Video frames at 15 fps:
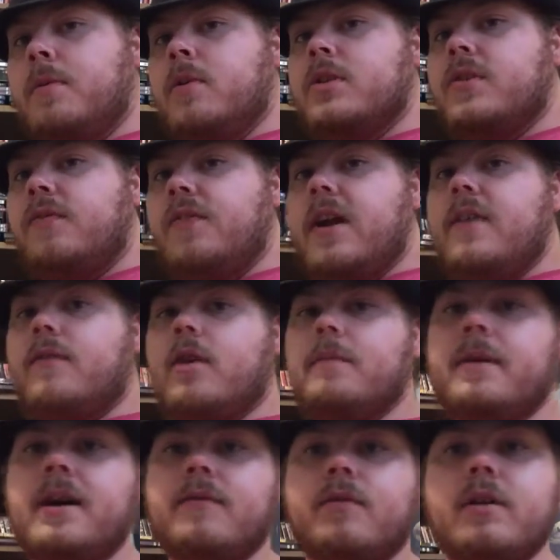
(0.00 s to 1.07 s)
Hooper's
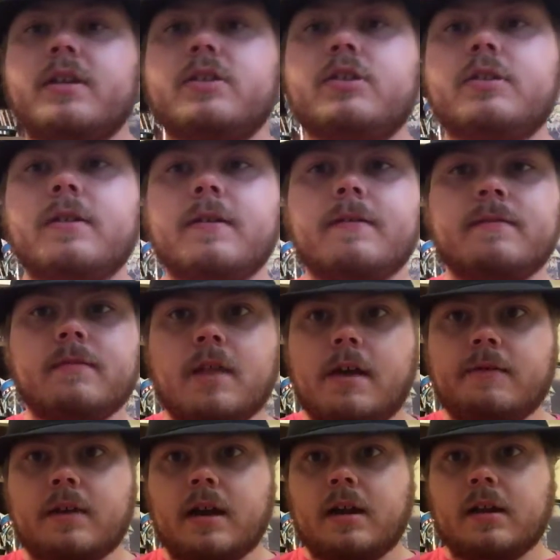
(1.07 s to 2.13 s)
favorite beverage.
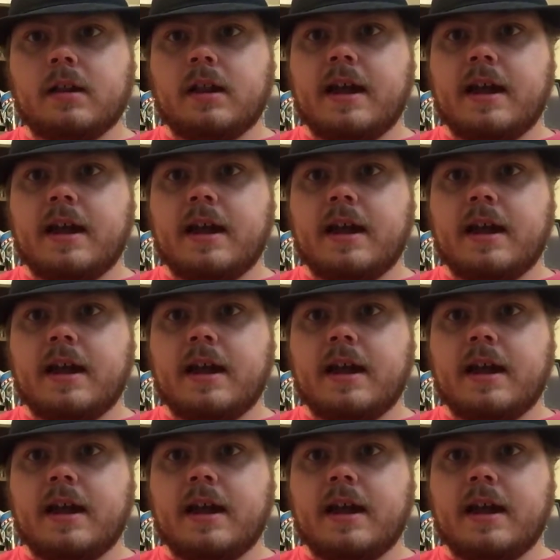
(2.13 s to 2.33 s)
I've got a